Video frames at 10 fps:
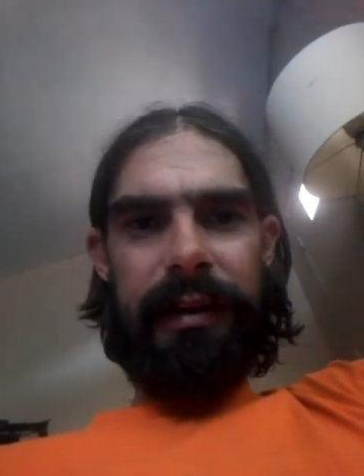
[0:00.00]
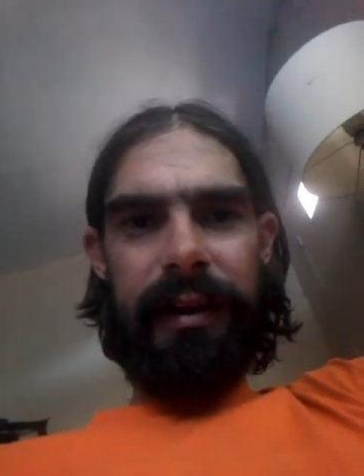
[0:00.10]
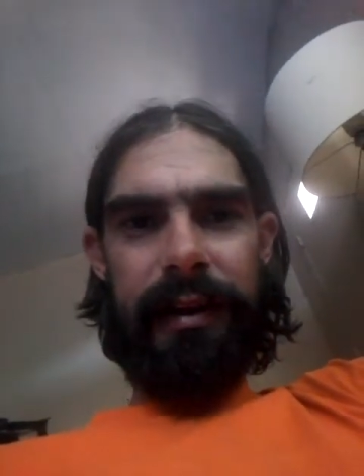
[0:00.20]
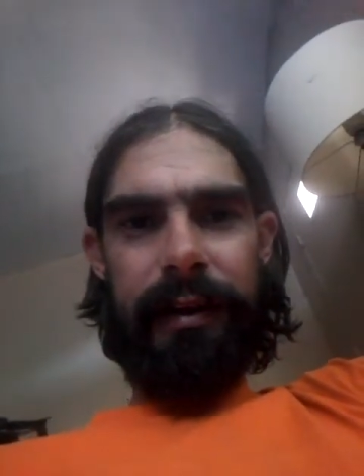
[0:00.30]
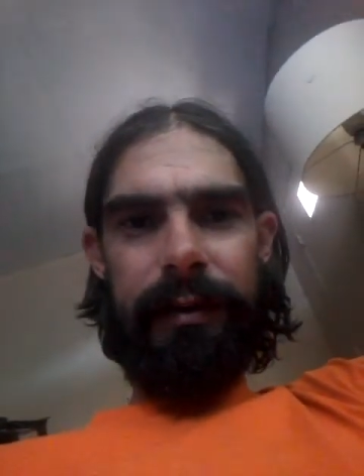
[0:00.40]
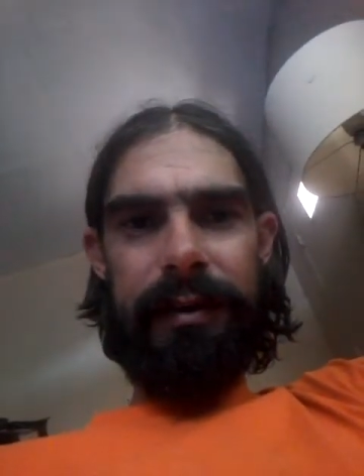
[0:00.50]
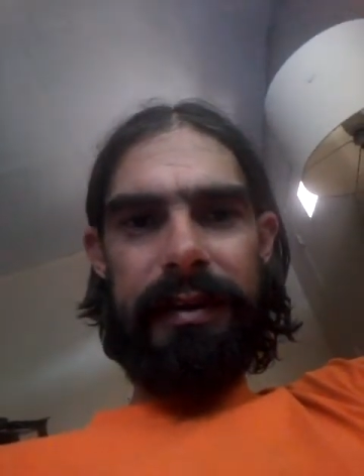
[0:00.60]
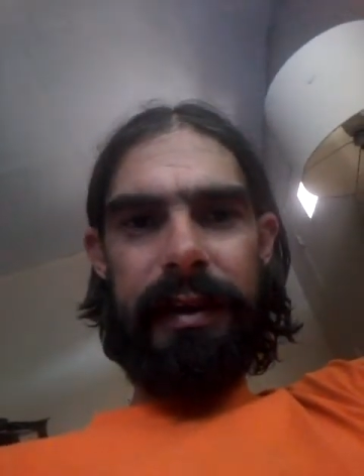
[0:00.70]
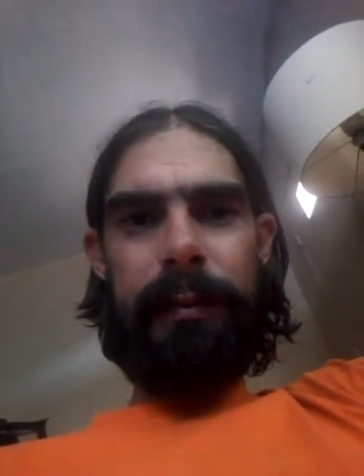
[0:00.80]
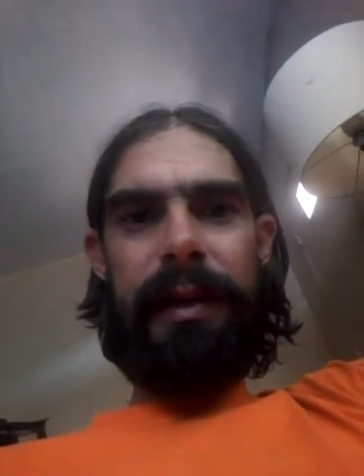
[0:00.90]
And I
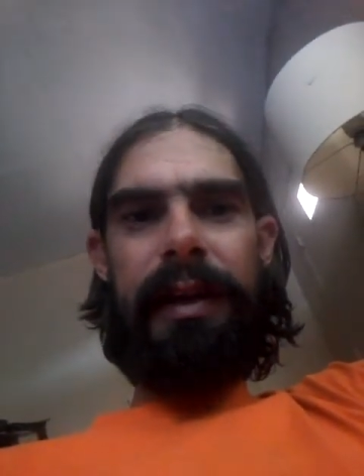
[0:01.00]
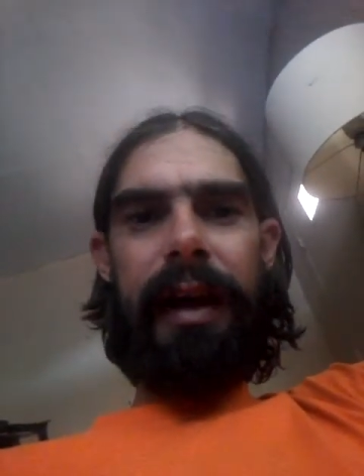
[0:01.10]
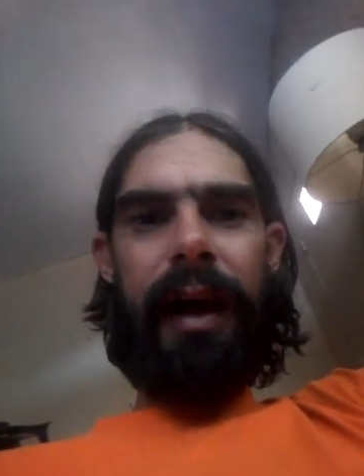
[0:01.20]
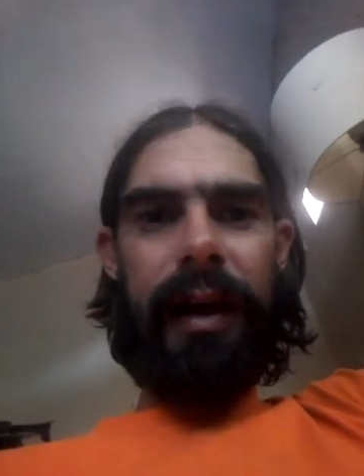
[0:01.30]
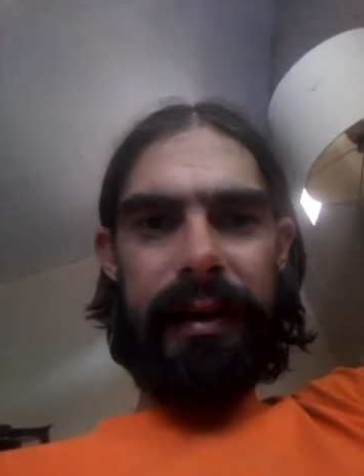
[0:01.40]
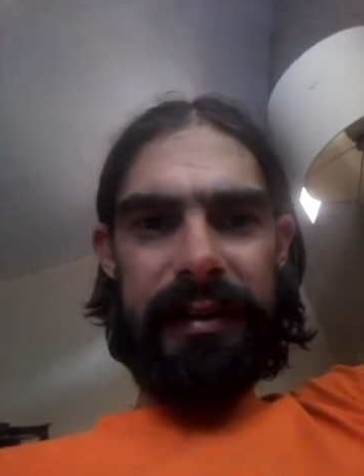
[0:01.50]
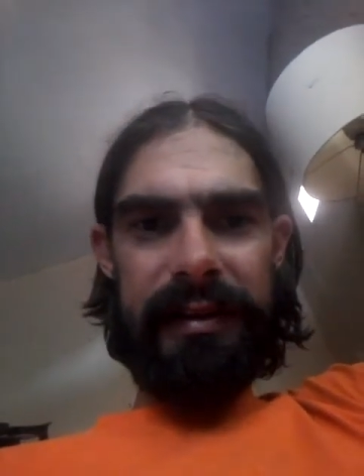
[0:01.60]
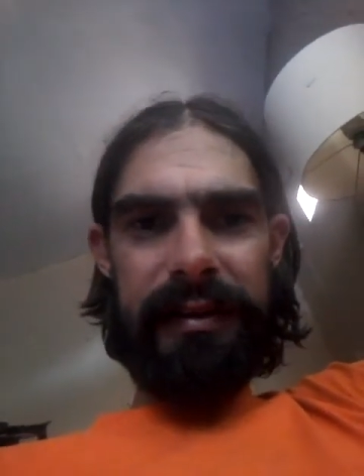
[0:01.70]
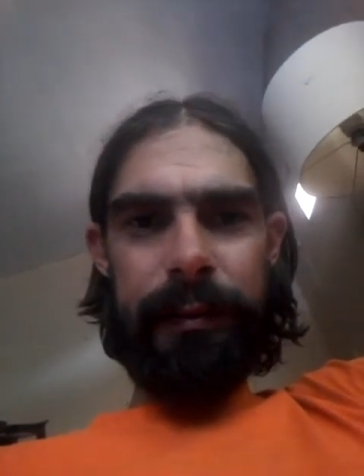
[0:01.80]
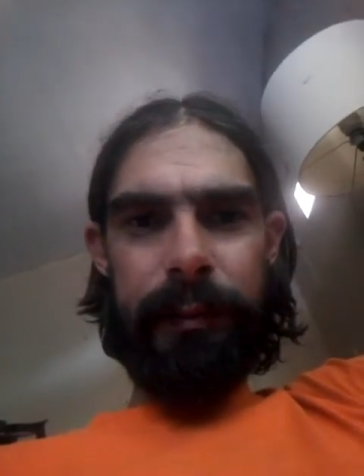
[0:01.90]
said, because